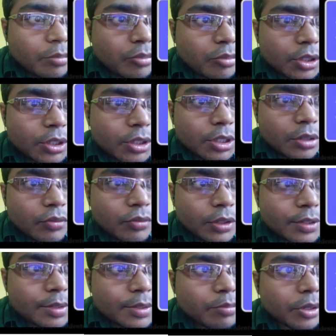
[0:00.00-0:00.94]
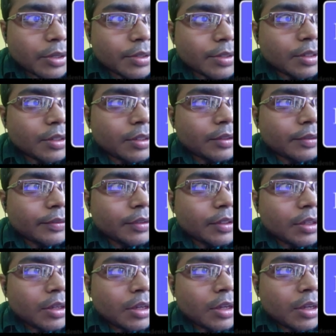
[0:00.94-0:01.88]
position which is present
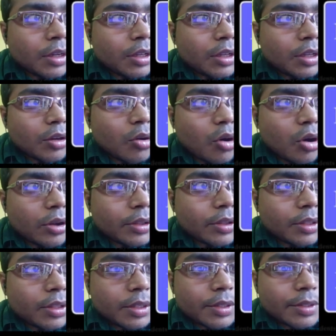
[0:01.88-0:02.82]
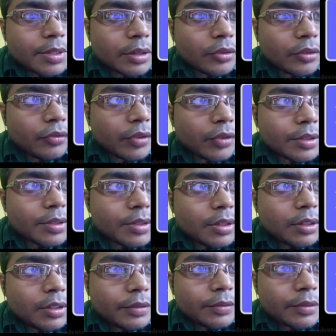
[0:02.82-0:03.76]
on the surface,
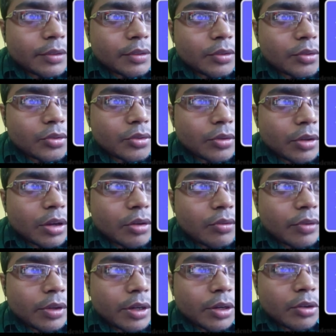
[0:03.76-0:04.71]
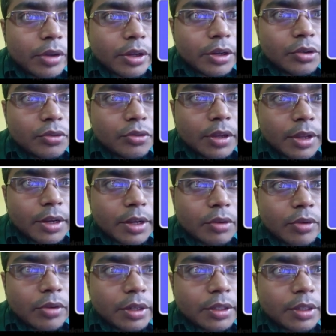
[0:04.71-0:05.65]
right? So now we are going to
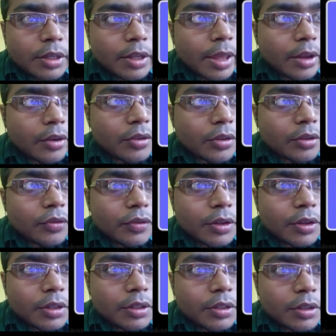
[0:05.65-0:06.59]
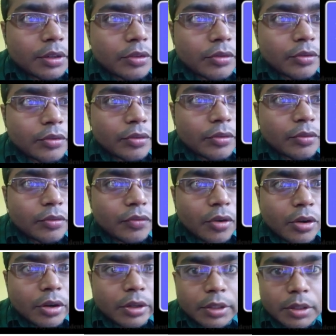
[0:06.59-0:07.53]
calculate the electric field
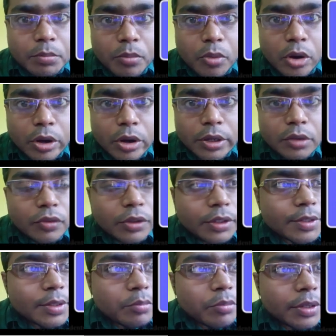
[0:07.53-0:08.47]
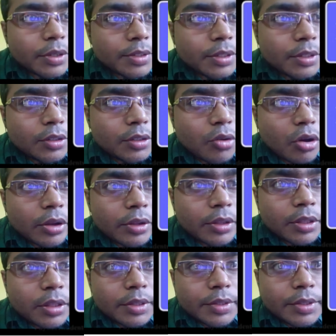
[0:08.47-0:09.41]
for the point which is present
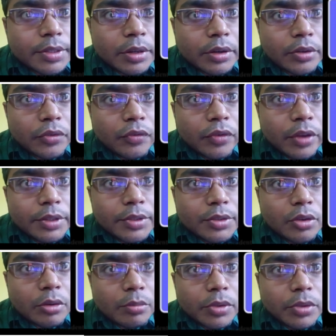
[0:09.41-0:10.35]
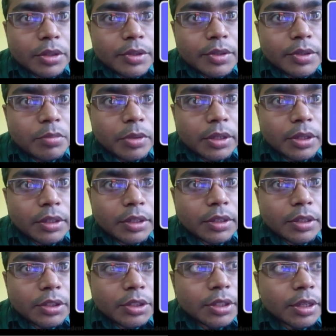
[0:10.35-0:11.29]
on the surface of the
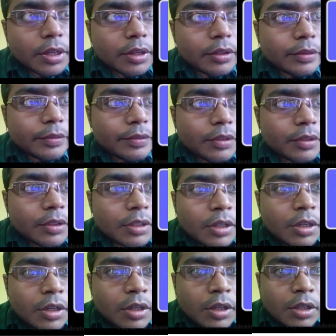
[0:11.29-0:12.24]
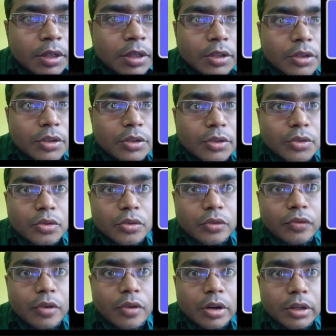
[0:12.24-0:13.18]
spherical shell. So
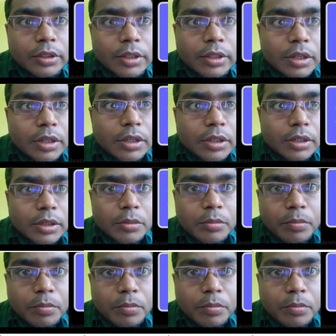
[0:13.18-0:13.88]
for the